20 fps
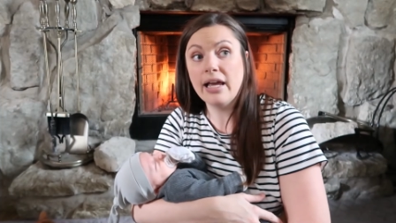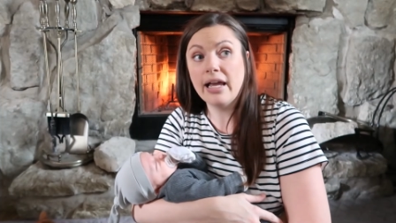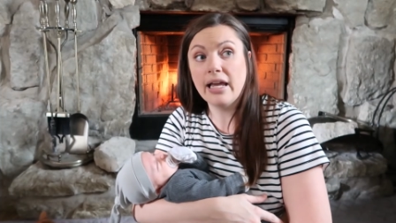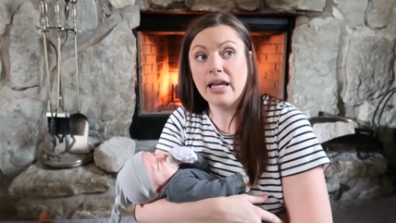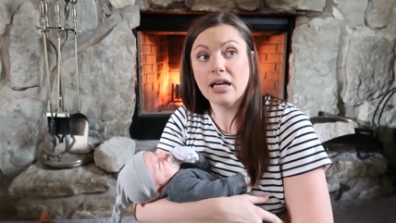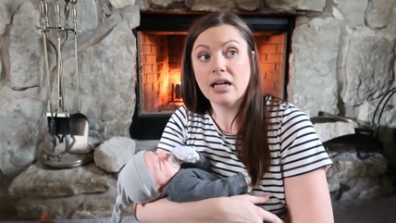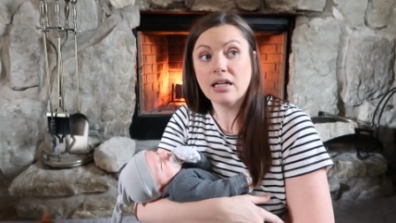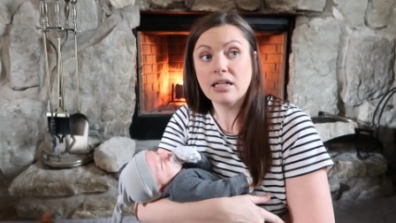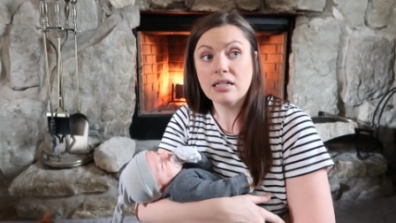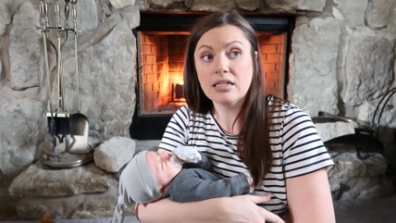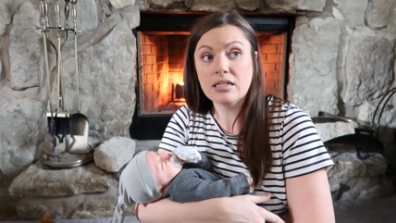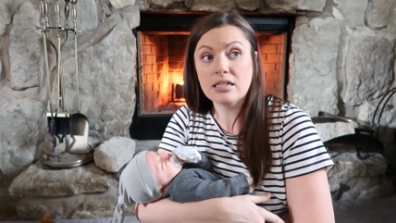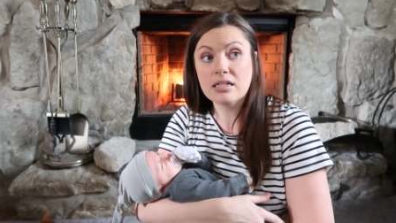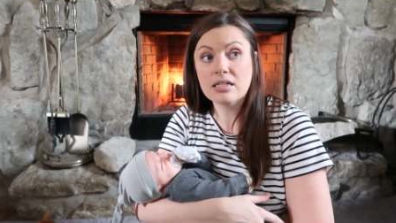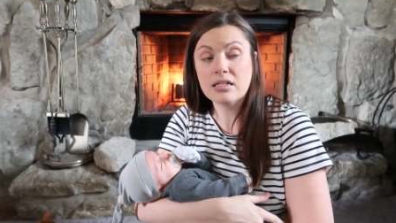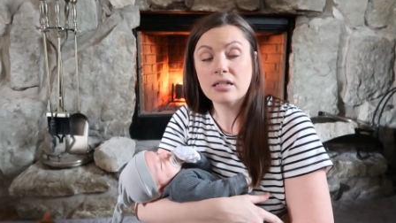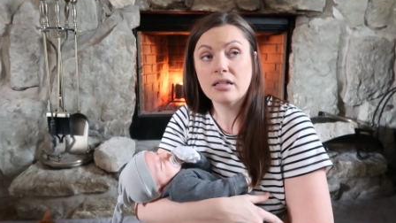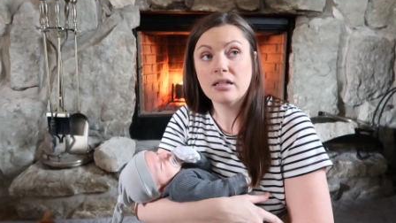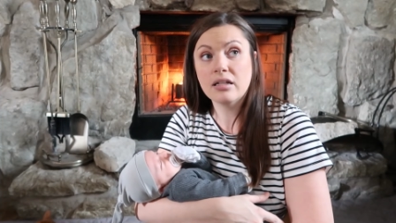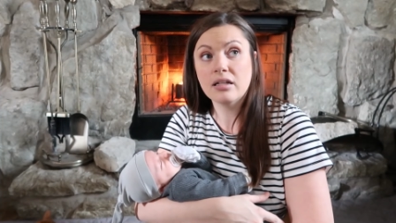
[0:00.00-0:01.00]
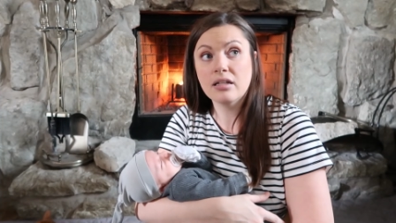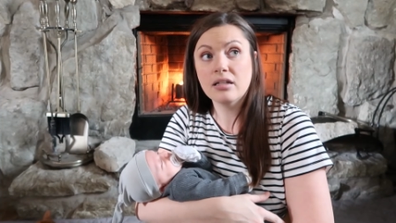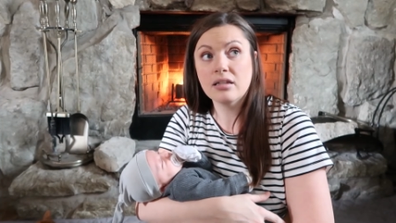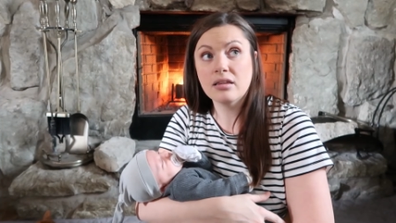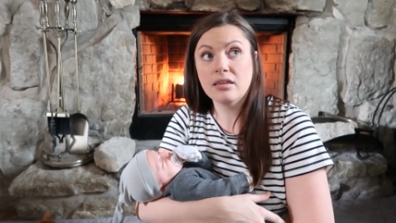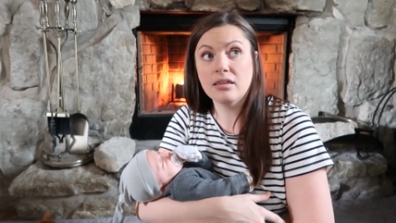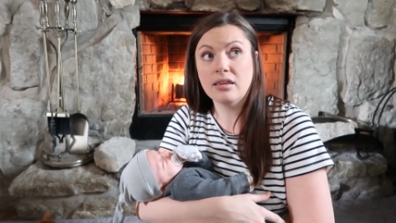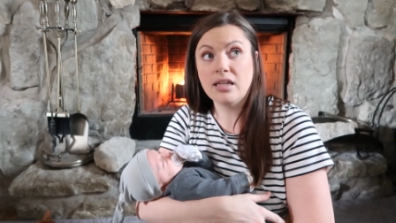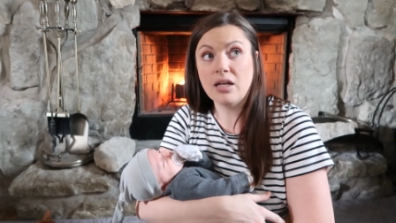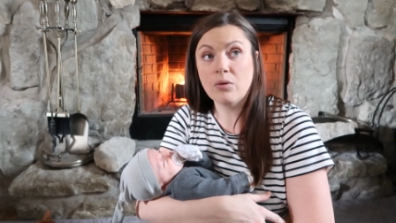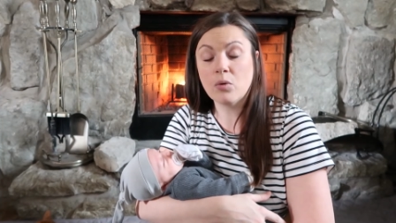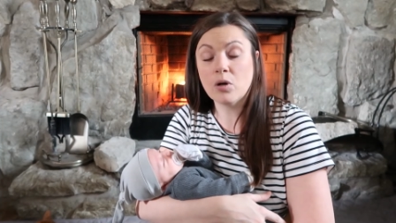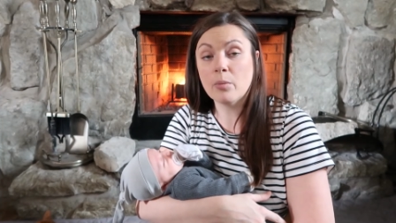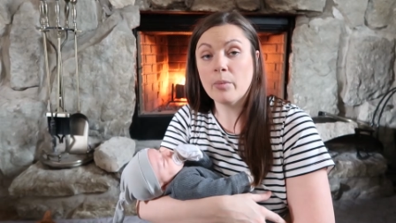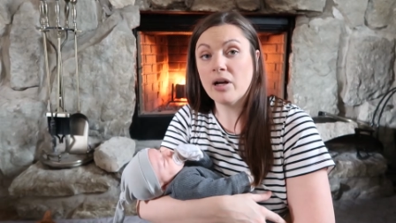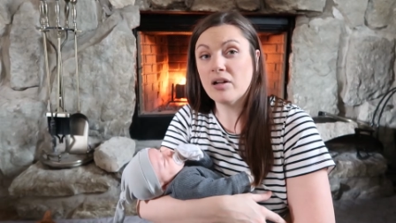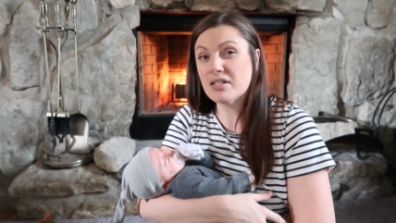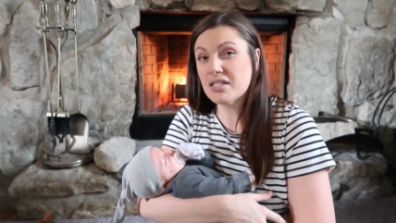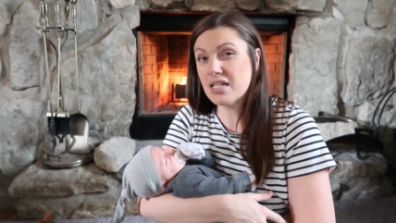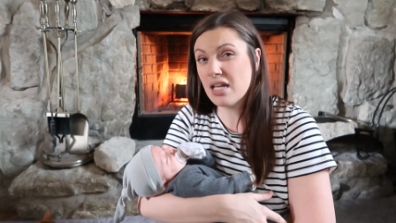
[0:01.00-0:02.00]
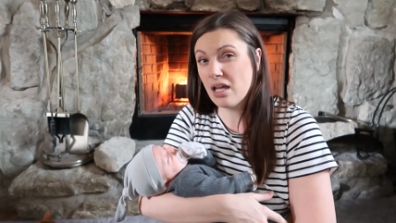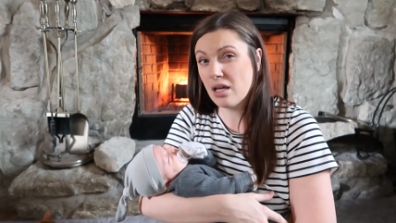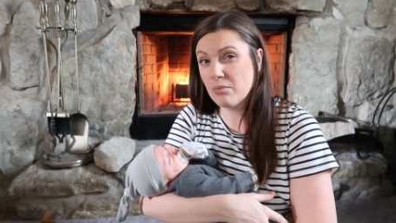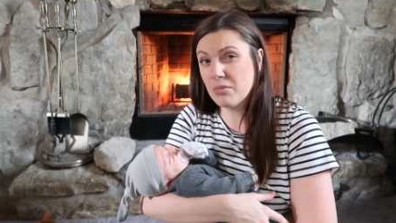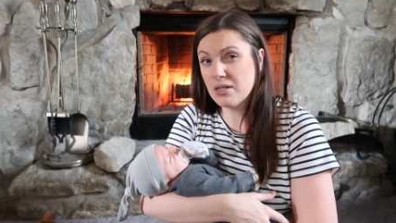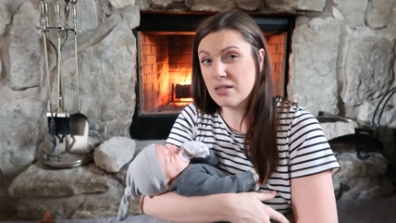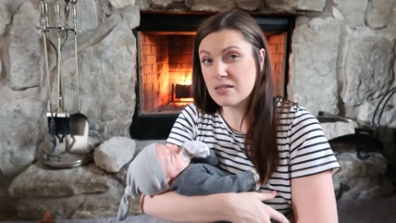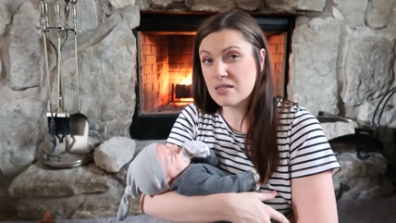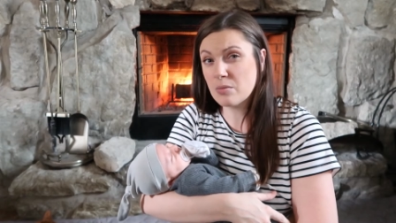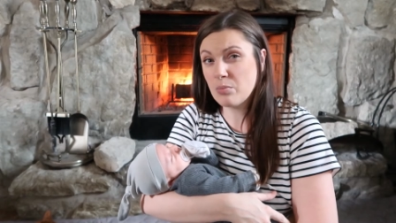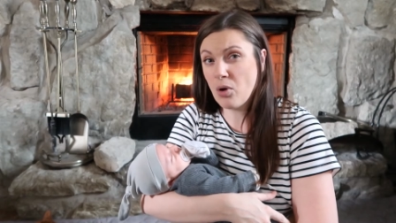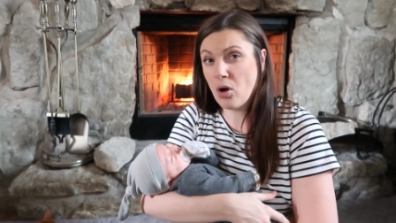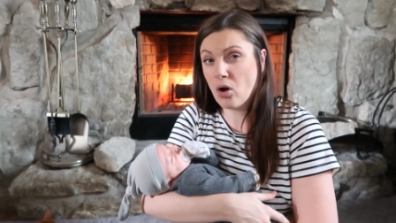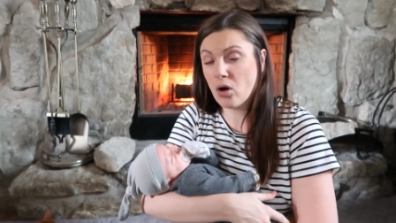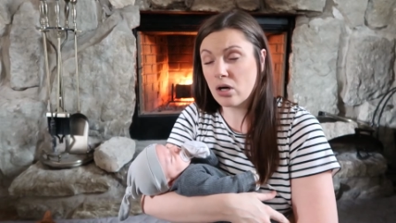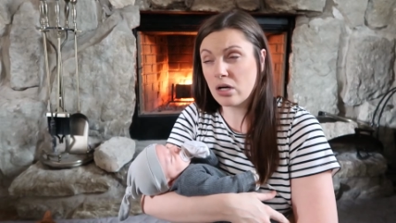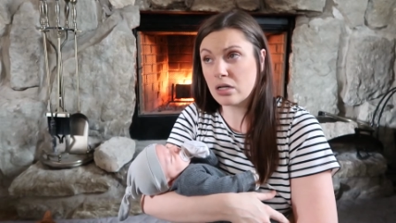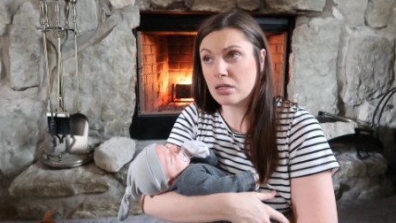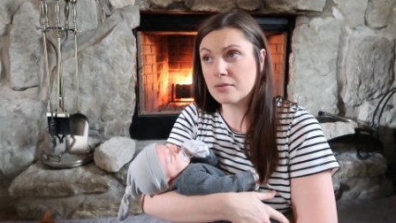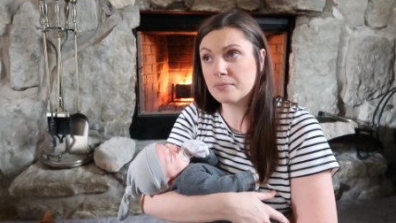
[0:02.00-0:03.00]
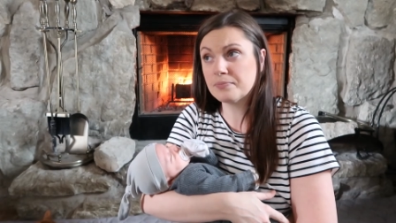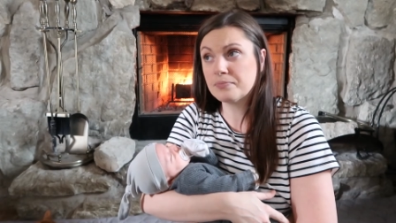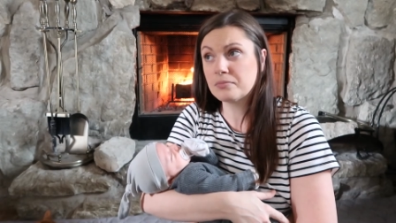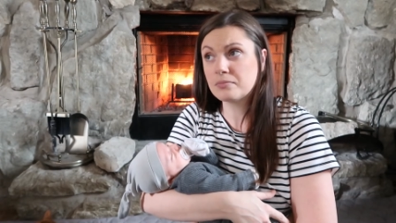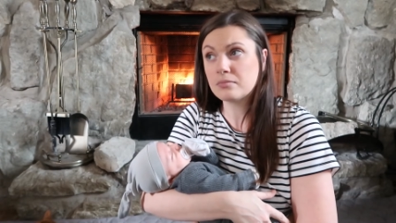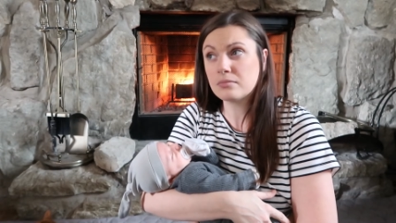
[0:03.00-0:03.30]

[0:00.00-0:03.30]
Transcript: and they were about 10 minutes apart